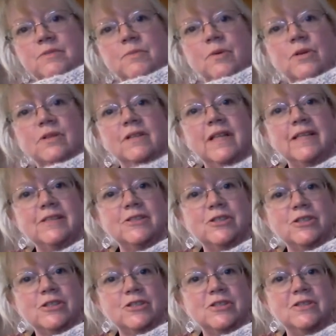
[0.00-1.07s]
border
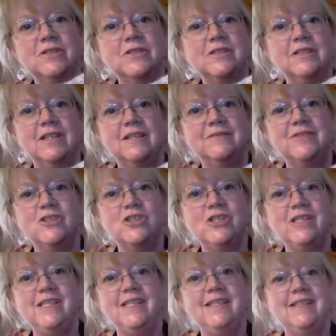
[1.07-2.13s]
Leicester, so there's a lot of
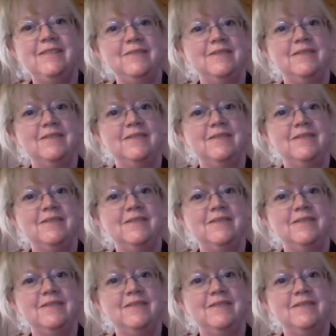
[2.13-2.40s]
sheen.